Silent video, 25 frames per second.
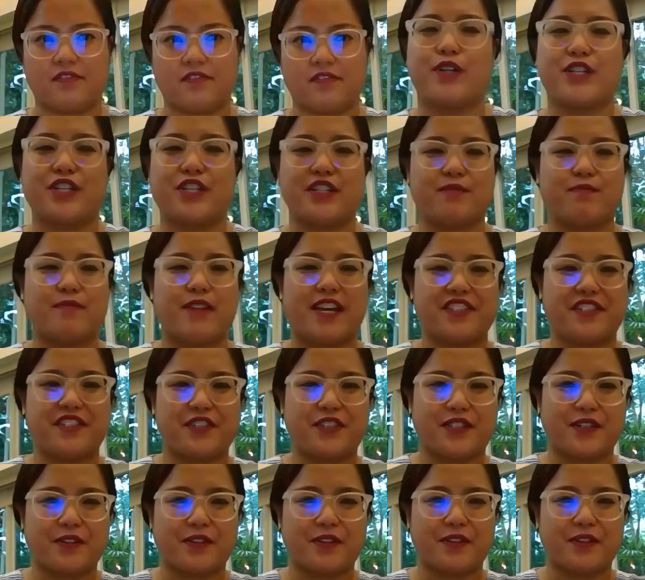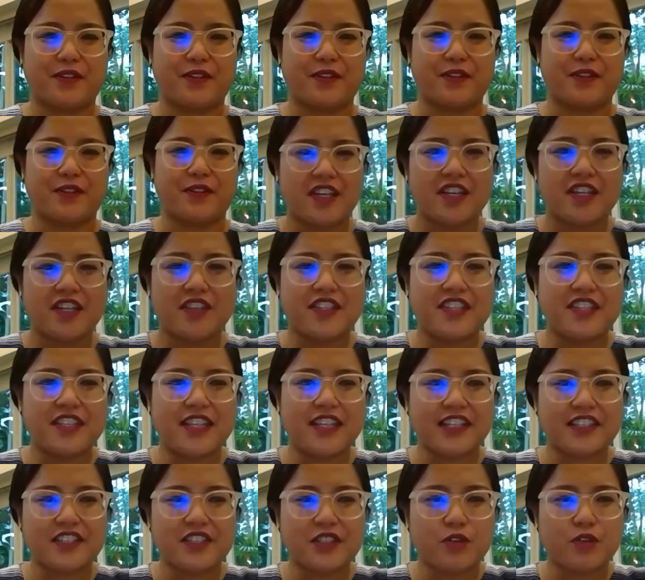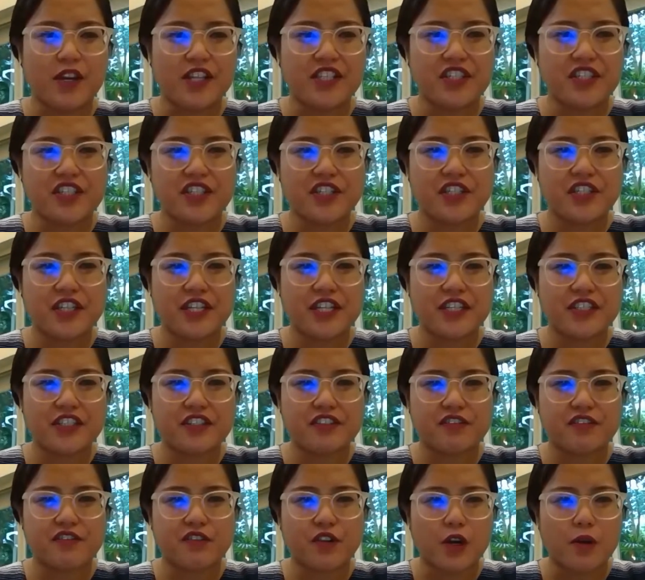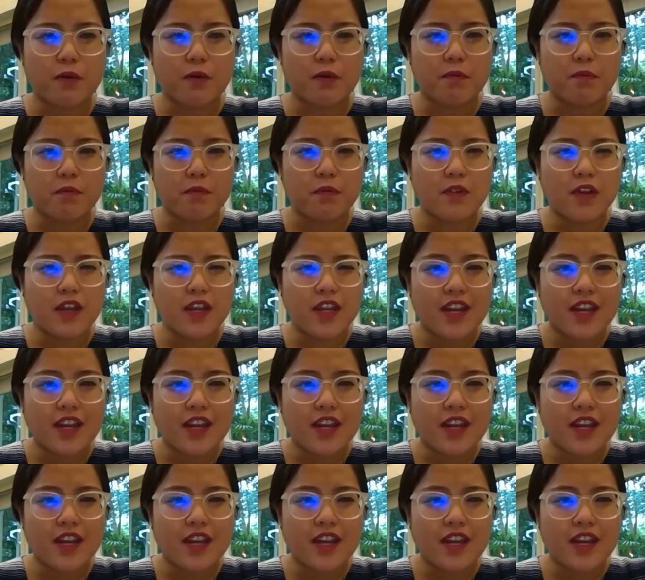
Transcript: much, Ambassador. The next question is from